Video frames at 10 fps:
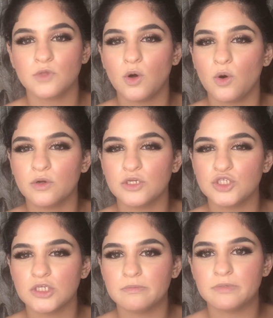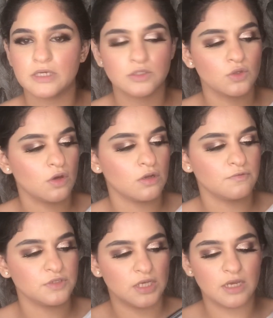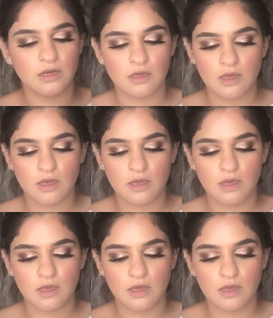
orangey brick sort of shade